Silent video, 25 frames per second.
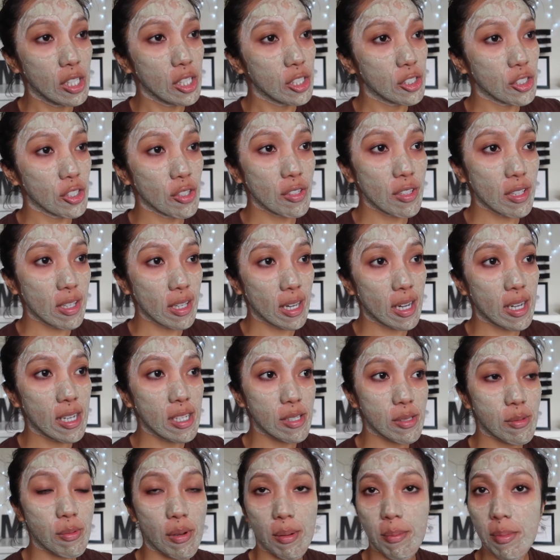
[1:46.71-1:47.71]
show you
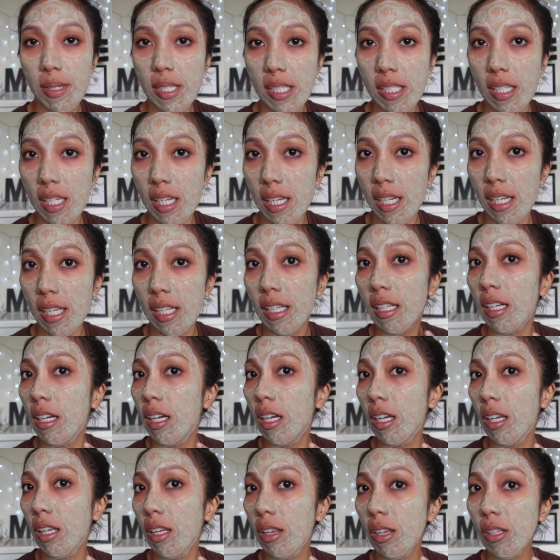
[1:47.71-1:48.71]
guys what my skin
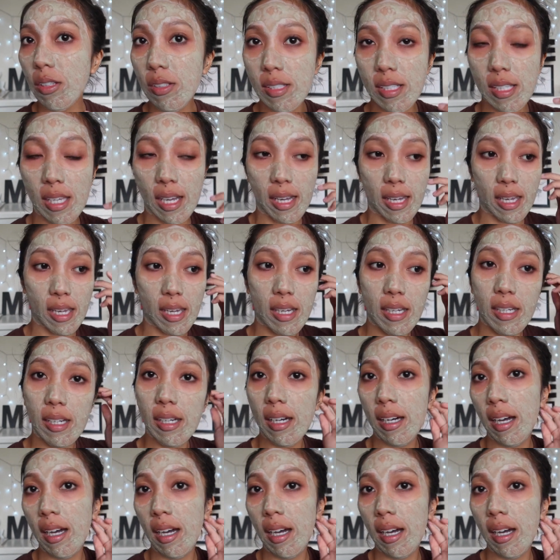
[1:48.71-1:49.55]
looks like